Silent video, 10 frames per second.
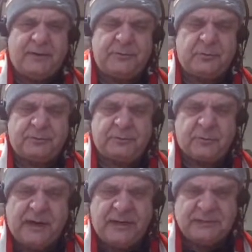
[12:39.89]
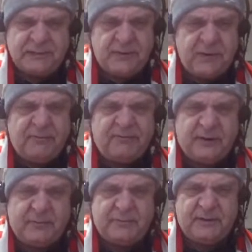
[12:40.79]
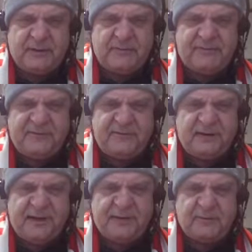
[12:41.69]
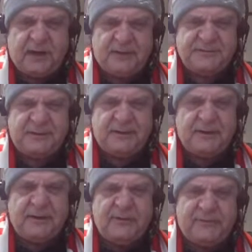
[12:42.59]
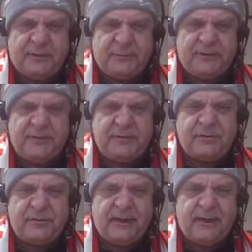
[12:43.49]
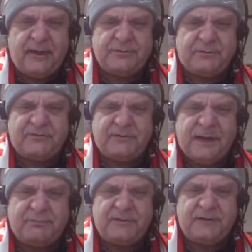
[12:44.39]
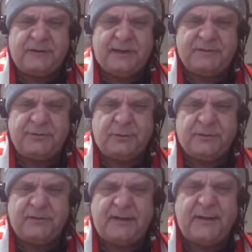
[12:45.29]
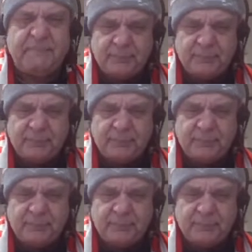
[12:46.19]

golden cross from the 50-day crossing from beneath to overtop the 200-day